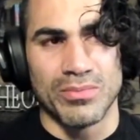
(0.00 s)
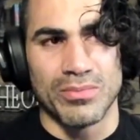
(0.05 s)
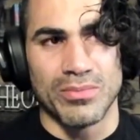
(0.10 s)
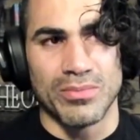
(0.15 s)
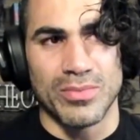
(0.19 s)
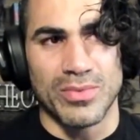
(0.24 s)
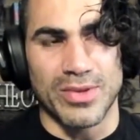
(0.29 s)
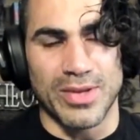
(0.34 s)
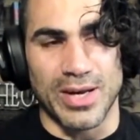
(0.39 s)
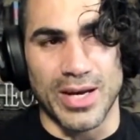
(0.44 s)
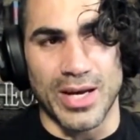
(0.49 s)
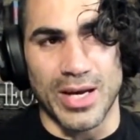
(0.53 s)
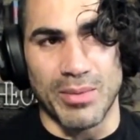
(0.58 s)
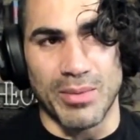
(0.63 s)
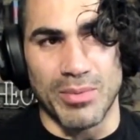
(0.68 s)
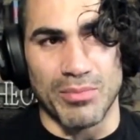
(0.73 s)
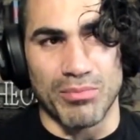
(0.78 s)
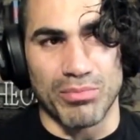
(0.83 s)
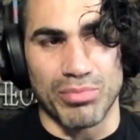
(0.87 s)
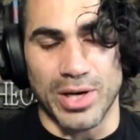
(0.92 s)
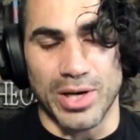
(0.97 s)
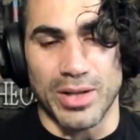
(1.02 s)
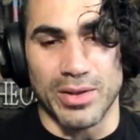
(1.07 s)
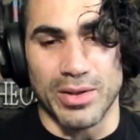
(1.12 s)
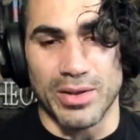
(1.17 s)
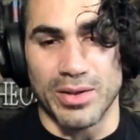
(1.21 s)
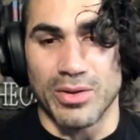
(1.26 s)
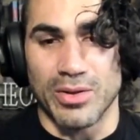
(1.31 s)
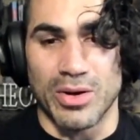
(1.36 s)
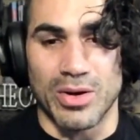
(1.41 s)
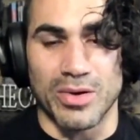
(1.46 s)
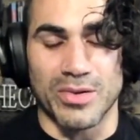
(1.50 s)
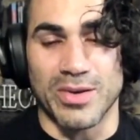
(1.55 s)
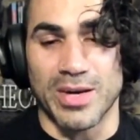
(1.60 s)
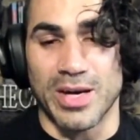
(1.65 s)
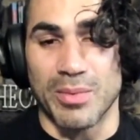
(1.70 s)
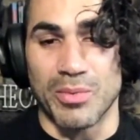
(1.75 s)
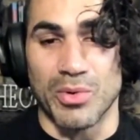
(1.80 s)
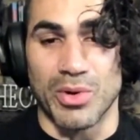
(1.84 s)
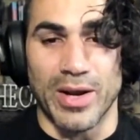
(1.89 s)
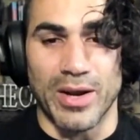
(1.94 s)
time in probably a long
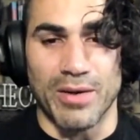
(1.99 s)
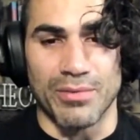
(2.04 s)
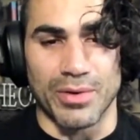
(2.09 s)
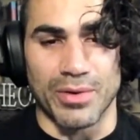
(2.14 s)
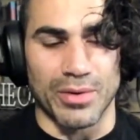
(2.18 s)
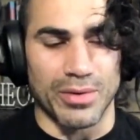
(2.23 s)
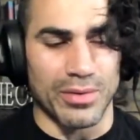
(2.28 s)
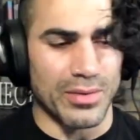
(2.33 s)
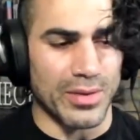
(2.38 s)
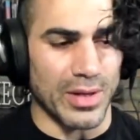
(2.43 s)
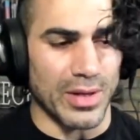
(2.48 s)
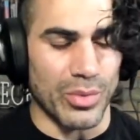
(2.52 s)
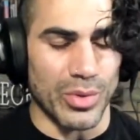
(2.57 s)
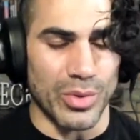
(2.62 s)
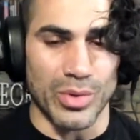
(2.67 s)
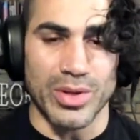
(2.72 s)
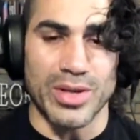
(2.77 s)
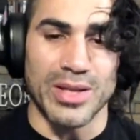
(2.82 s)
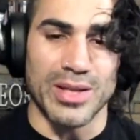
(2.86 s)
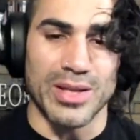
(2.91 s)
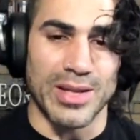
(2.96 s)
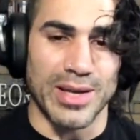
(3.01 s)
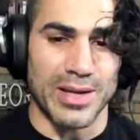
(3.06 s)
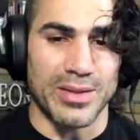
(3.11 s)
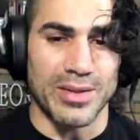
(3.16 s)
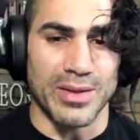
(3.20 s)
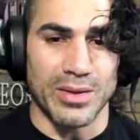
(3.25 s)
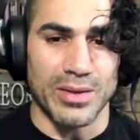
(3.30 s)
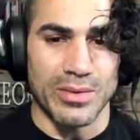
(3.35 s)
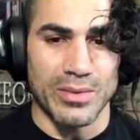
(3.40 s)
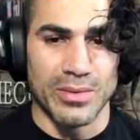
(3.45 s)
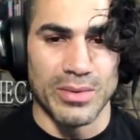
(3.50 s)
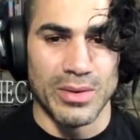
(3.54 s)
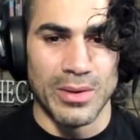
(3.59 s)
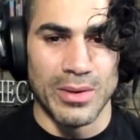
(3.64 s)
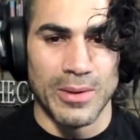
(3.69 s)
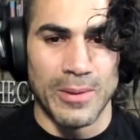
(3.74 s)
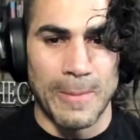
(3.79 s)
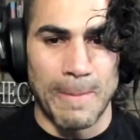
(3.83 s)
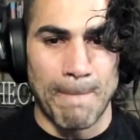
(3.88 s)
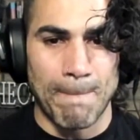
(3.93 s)
time or ever that we were connecting,
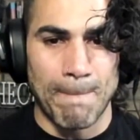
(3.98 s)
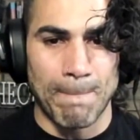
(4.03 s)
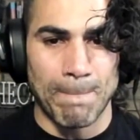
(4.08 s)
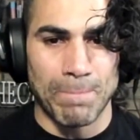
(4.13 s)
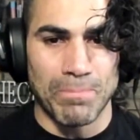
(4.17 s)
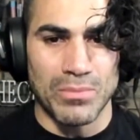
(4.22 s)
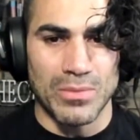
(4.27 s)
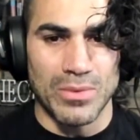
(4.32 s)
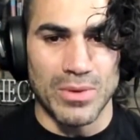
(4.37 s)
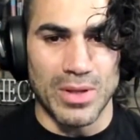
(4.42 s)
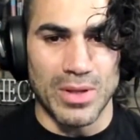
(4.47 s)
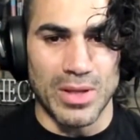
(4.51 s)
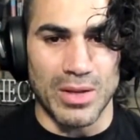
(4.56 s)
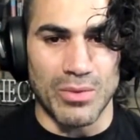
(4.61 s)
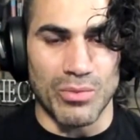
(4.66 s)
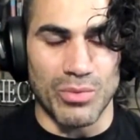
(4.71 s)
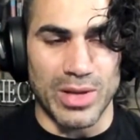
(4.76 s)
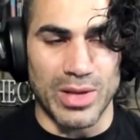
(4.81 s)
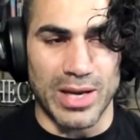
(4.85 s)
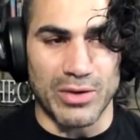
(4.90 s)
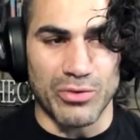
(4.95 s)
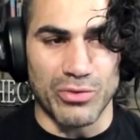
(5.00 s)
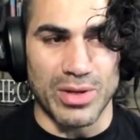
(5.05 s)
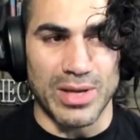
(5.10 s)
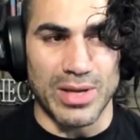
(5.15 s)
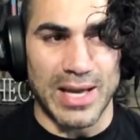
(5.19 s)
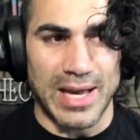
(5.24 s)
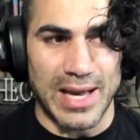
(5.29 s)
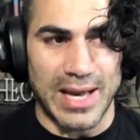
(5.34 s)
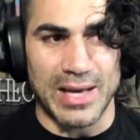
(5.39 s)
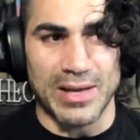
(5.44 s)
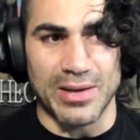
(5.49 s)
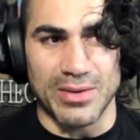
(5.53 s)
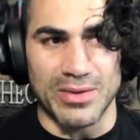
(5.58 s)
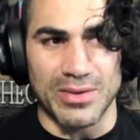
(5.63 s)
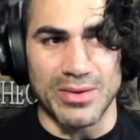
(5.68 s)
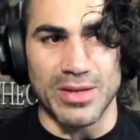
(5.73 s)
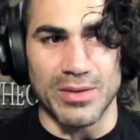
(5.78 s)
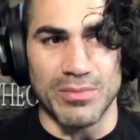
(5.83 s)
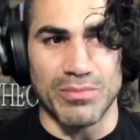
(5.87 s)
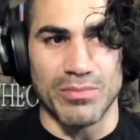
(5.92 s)
and we actually had a
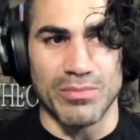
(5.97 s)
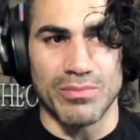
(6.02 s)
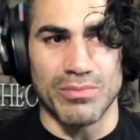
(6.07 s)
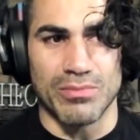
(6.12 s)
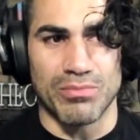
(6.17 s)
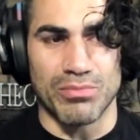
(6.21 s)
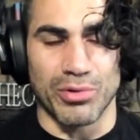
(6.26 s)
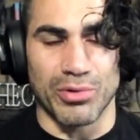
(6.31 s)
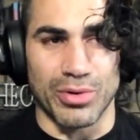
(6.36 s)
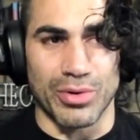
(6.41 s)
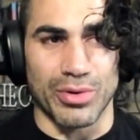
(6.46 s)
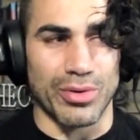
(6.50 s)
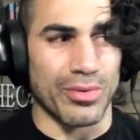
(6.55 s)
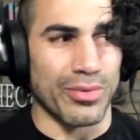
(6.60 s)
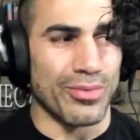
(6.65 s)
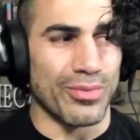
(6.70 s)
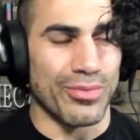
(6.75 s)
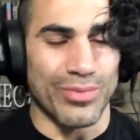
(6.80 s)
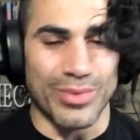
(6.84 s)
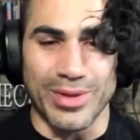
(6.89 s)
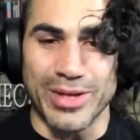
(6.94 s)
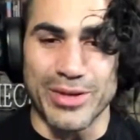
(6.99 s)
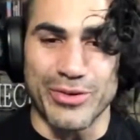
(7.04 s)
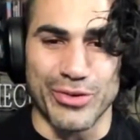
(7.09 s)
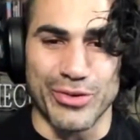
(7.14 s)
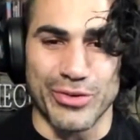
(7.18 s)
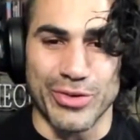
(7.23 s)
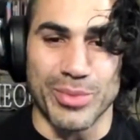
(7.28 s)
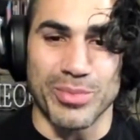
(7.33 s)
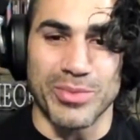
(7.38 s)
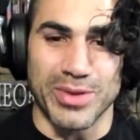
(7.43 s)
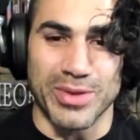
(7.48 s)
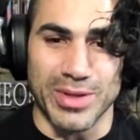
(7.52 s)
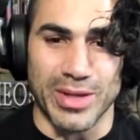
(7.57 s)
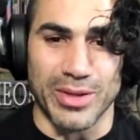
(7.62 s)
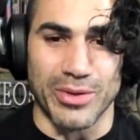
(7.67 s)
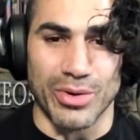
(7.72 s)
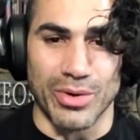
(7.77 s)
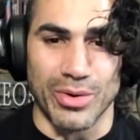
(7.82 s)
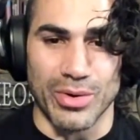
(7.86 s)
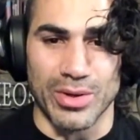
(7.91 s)
deeper relationship
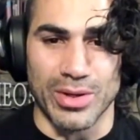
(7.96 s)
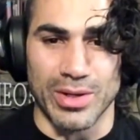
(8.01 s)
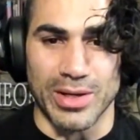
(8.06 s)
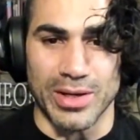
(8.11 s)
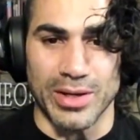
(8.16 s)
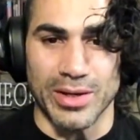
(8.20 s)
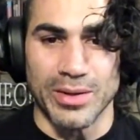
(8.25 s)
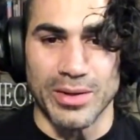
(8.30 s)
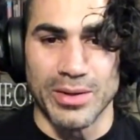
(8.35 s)
together, her and I.